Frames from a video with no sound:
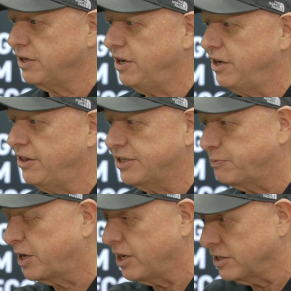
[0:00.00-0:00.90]
Uh, that's
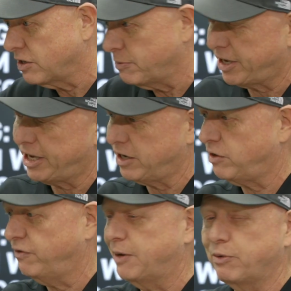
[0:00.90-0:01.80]
because of the
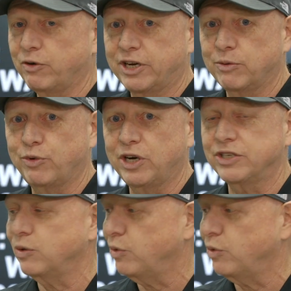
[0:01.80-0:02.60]
mechanical vapor recompression,